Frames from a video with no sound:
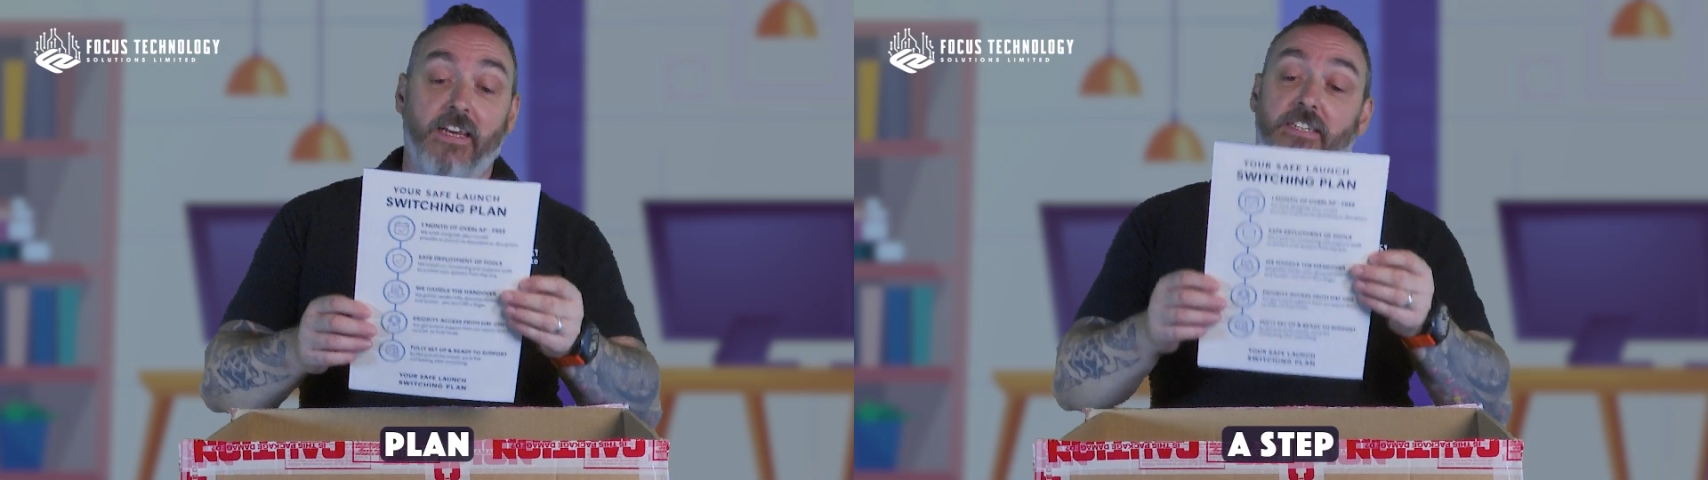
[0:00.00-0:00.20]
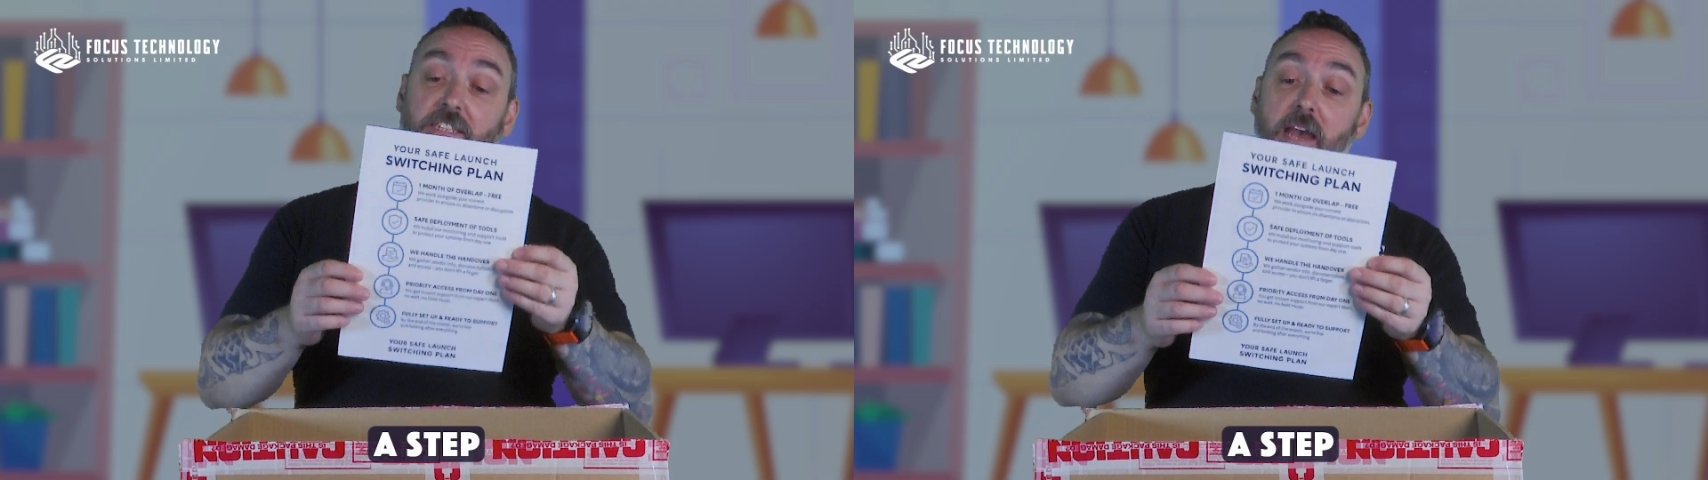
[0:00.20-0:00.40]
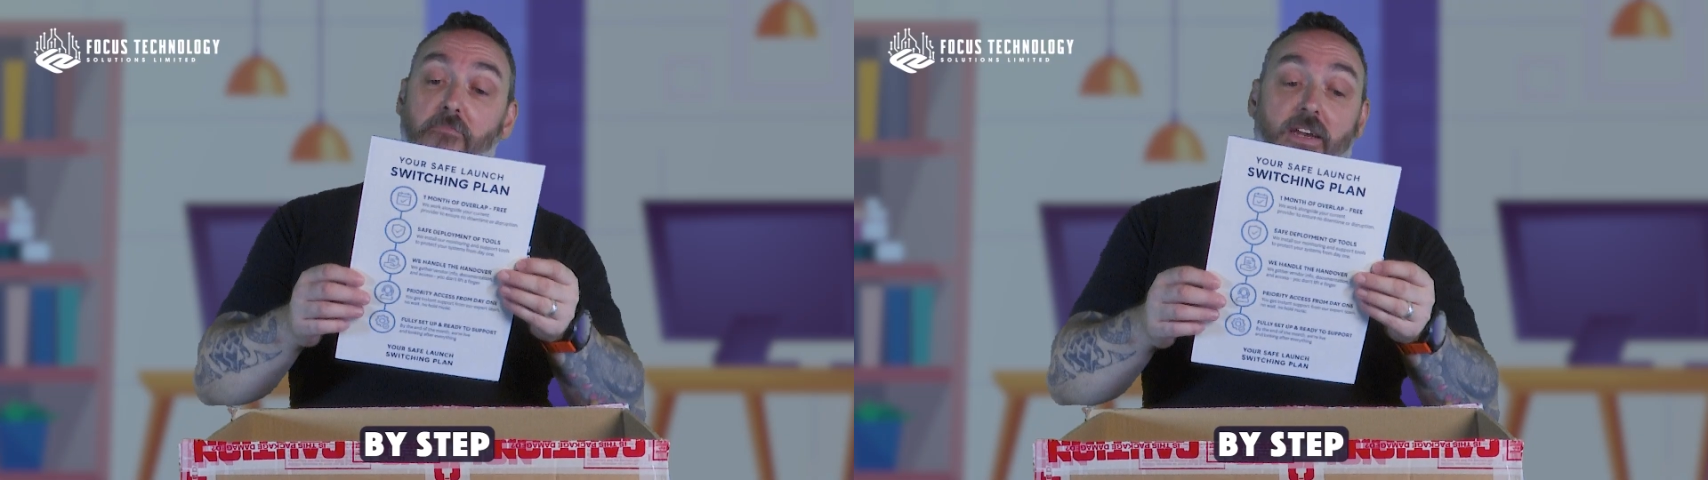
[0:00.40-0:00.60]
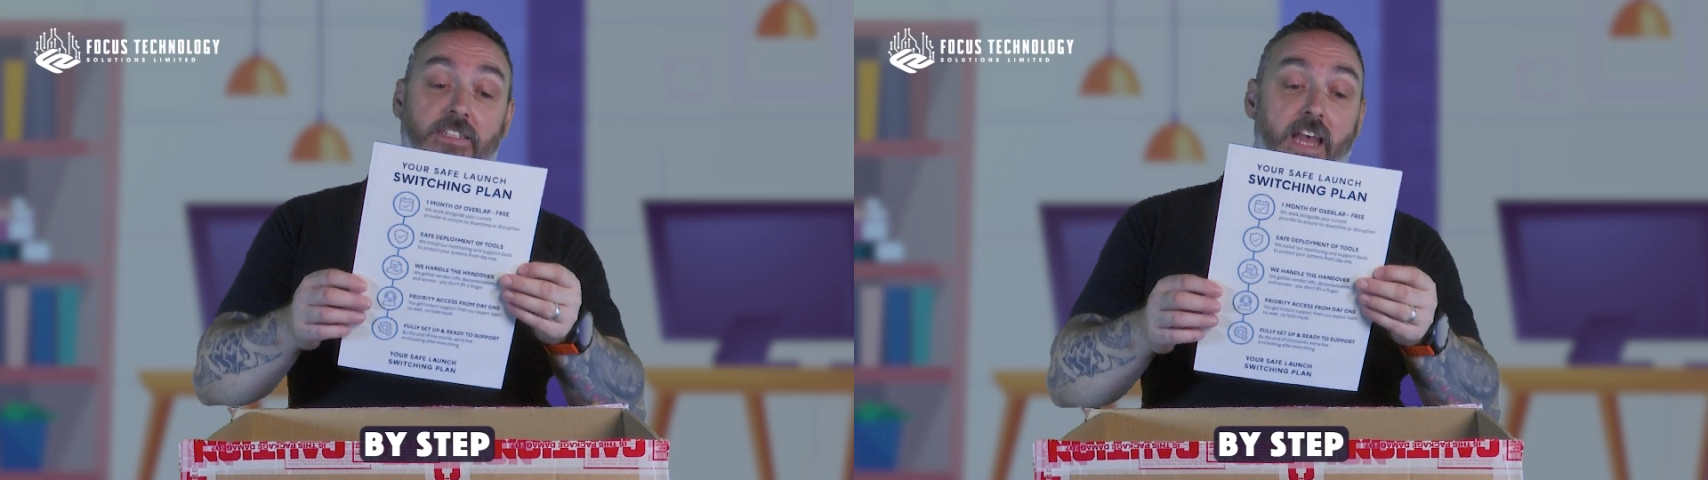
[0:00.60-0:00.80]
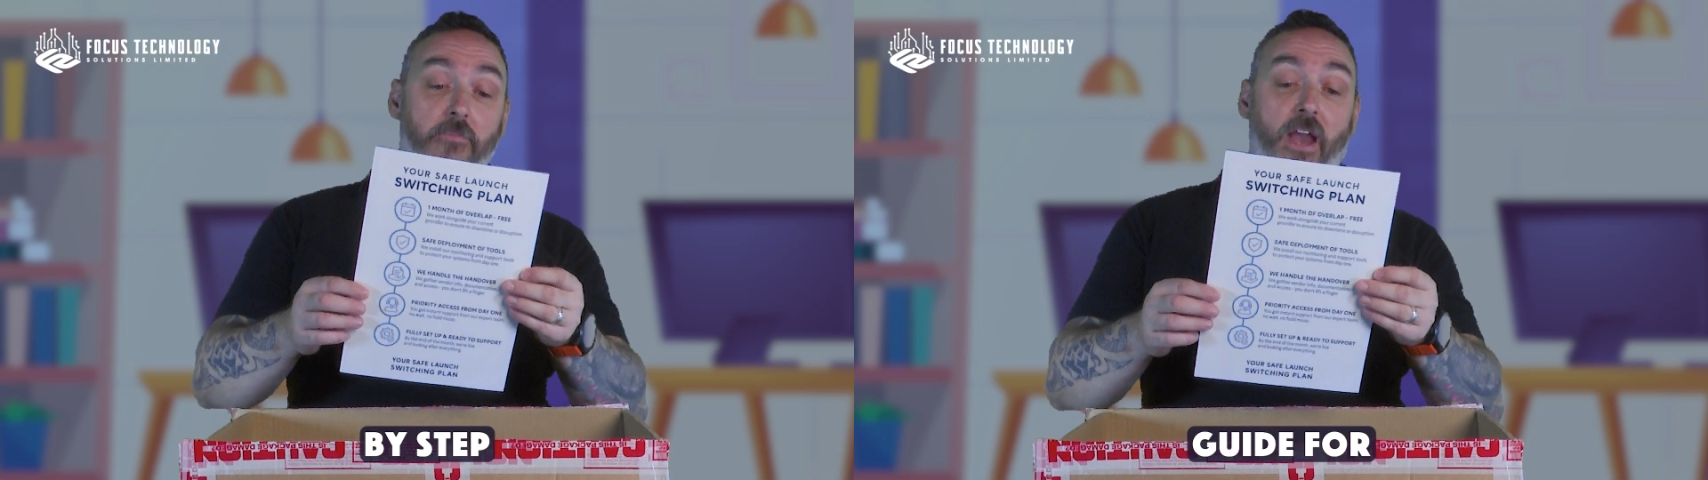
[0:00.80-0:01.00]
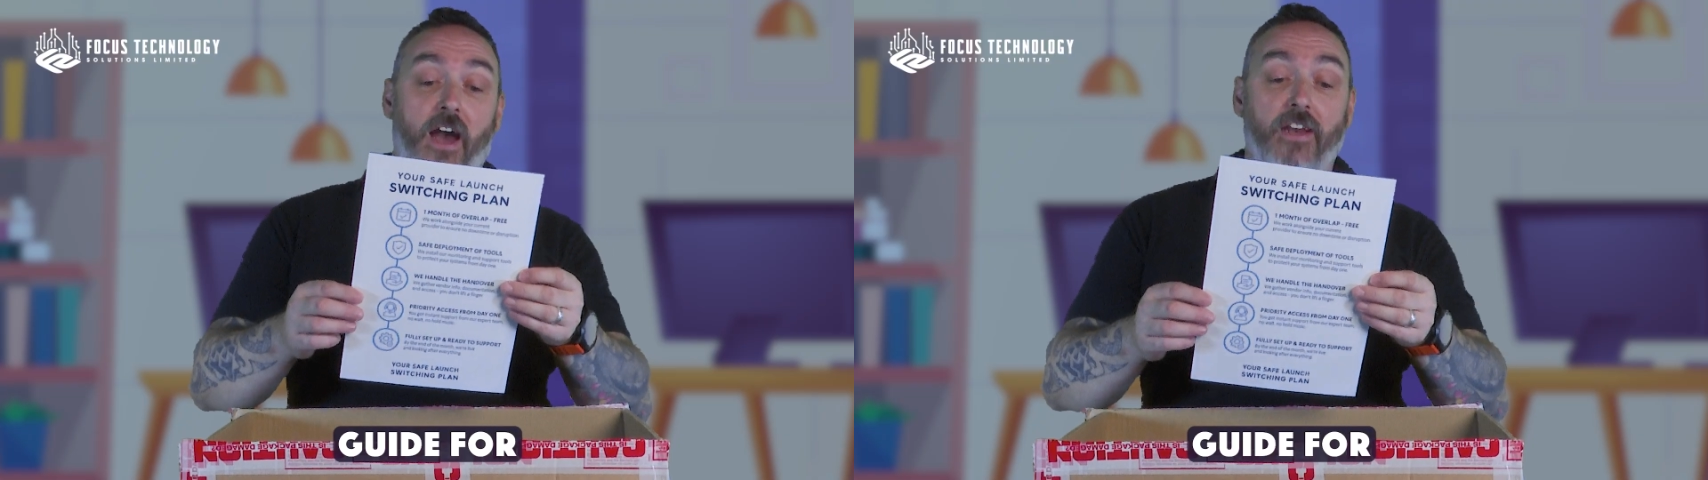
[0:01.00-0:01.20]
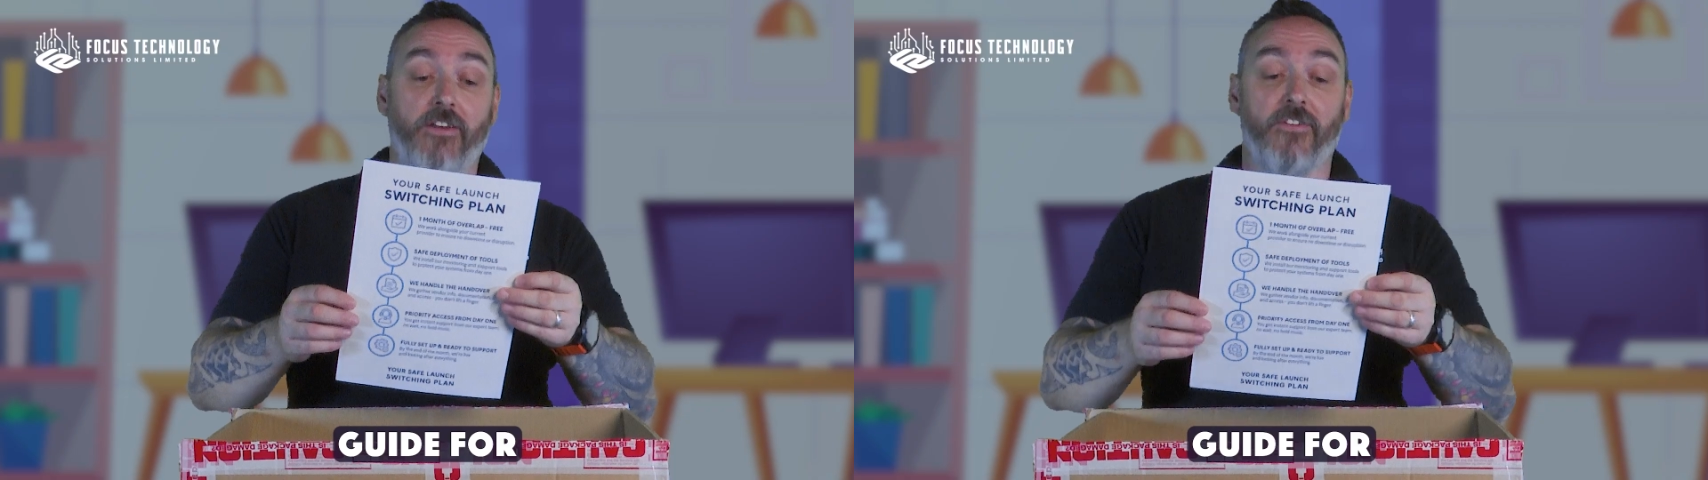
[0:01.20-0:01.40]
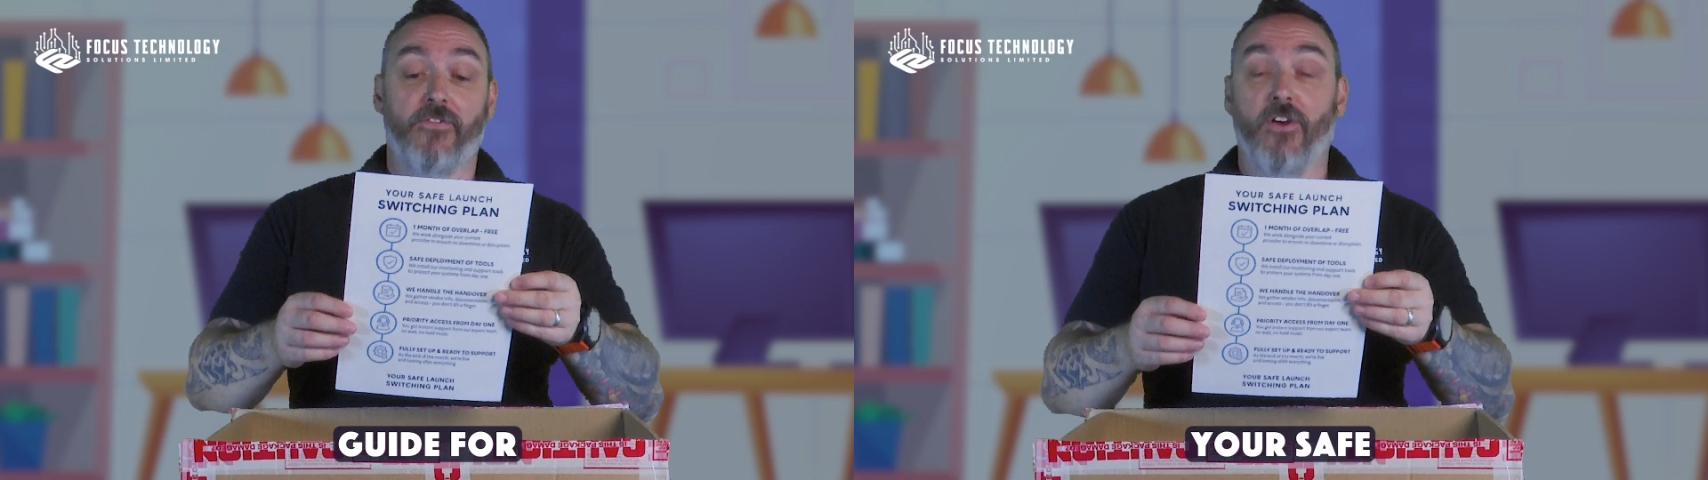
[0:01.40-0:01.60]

a step-by-step guide